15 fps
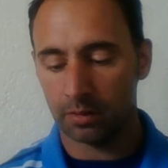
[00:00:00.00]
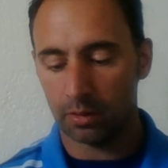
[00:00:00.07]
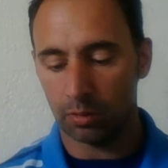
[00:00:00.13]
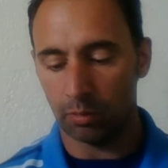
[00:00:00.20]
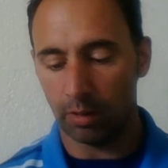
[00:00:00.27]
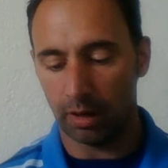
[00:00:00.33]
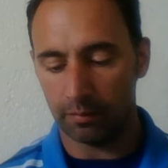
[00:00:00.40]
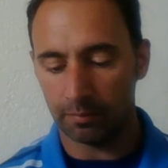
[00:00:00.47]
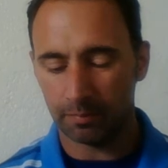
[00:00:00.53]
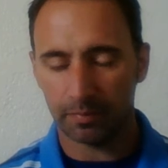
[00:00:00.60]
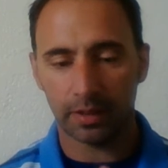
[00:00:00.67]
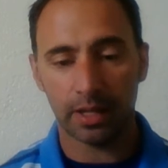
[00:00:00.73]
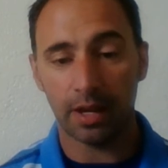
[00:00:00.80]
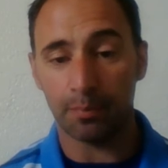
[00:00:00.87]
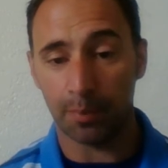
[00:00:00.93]
who have
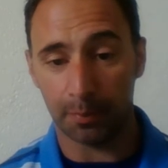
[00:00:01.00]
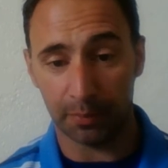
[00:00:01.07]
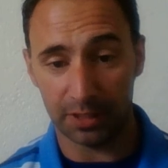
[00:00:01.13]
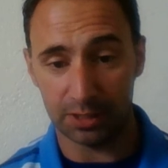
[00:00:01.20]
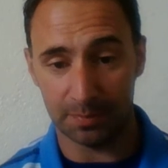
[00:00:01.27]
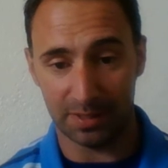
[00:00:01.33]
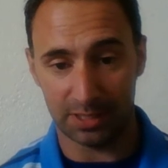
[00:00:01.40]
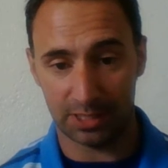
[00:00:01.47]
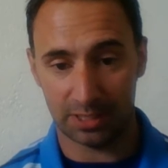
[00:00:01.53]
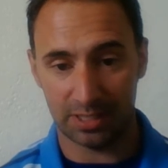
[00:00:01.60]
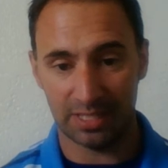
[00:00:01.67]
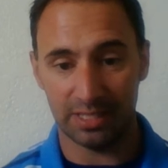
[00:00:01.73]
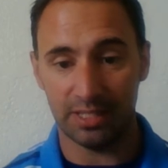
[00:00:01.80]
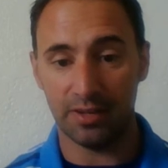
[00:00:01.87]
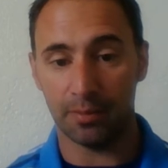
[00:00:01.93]
hip replacements,
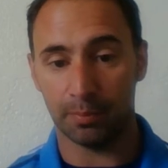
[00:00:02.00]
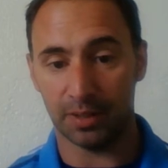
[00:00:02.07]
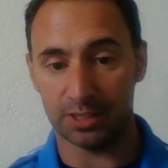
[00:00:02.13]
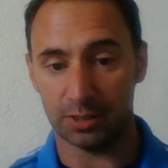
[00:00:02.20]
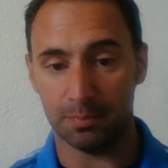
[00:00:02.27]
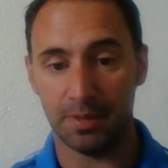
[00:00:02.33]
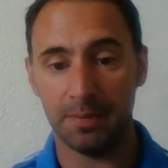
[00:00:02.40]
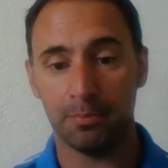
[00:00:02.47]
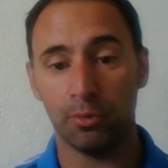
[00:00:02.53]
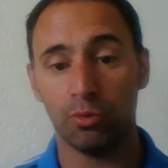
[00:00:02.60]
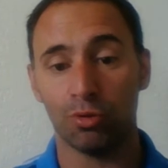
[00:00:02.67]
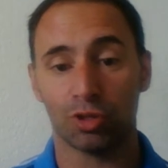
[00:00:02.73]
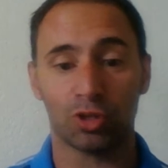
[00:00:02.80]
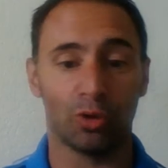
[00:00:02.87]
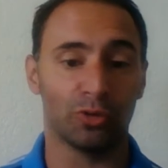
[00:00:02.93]
knee replacements, people who
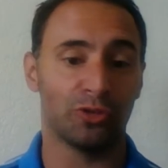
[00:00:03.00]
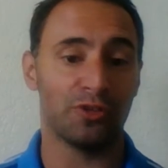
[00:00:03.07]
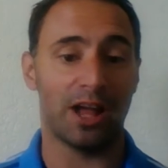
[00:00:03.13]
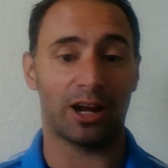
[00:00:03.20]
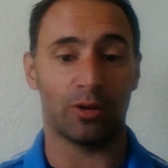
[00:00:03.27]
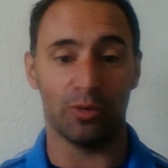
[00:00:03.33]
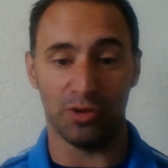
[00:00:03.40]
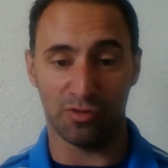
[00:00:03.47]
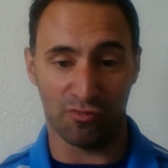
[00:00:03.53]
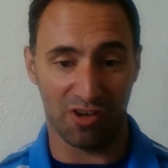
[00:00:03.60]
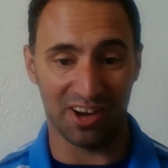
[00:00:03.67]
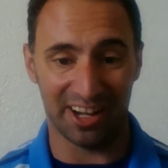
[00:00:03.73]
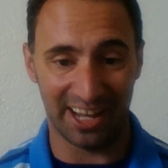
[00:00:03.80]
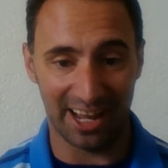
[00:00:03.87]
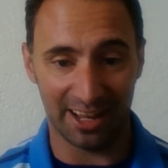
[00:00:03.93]
were told they're not going to
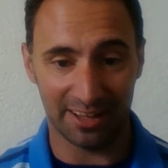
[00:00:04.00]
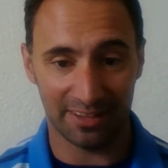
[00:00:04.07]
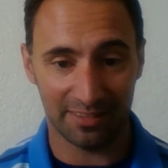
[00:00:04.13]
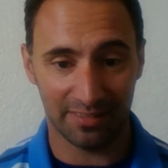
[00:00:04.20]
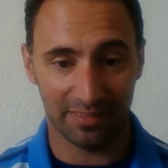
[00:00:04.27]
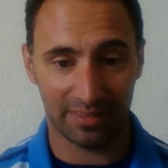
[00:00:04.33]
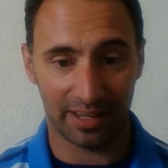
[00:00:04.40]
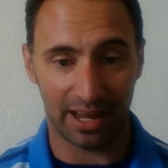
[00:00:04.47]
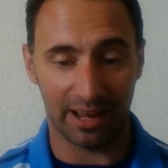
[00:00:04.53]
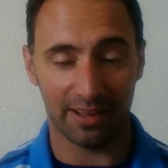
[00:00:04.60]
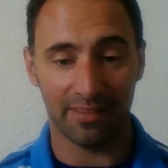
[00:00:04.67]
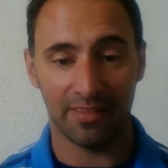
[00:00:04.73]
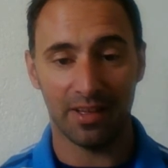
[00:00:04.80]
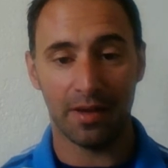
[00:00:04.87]
run again, okay?